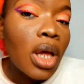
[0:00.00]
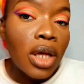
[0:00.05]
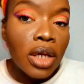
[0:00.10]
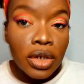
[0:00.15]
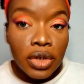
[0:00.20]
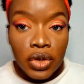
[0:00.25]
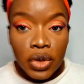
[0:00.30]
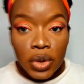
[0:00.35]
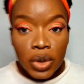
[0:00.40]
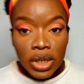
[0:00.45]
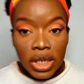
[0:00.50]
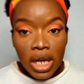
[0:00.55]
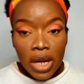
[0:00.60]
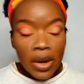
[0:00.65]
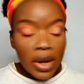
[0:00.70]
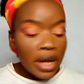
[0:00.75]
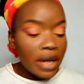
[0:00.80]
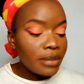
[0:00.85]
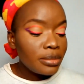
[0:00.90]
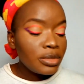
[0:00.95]
So now
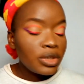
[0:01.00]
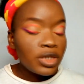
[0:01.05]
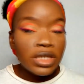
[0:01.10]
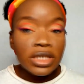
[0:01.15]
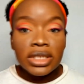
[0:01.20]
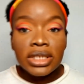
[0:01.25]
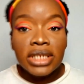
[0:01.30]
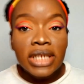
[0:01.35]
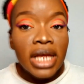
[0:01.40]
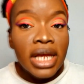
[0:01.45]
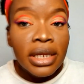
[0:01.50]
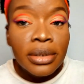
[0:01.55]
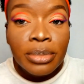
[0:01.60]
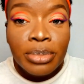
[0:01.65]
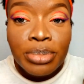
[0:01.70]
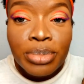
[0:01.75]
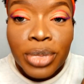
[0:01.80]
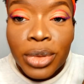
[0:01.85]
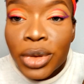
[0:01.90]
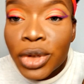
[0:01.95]
I
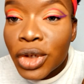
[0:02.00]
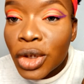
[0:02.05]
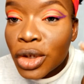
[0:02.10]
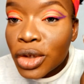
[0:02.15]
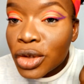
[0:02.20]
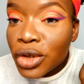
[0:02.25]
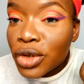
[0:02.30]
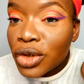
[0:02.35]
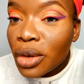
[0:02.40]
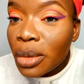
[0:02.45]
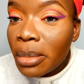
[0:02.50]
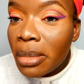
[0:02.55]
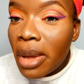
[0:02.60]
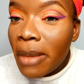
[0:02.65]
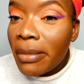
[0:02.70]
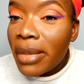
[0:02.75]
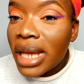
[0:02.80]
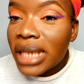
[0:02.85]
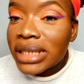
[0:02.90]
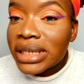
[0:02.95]
put on some
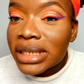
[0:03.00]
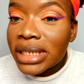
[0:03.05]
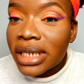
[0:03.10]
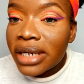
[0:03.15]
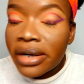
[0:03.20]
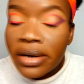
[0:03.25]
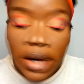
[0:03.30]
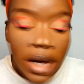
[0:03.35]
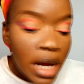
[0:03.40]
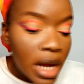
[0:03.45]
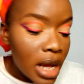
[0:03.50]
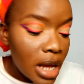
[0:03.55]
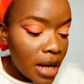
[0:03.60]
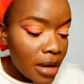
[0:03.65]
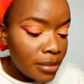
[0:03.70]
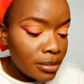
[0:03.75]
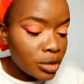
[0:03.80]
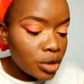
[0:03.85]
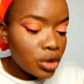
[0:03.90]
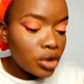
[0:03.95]
mascara.
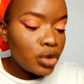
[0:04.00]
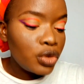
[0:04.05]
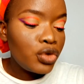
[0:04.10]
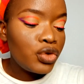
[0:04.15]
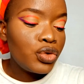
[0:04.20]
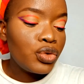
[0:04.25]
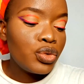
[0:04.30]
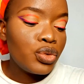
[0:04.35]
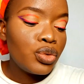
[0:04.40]
I'm going to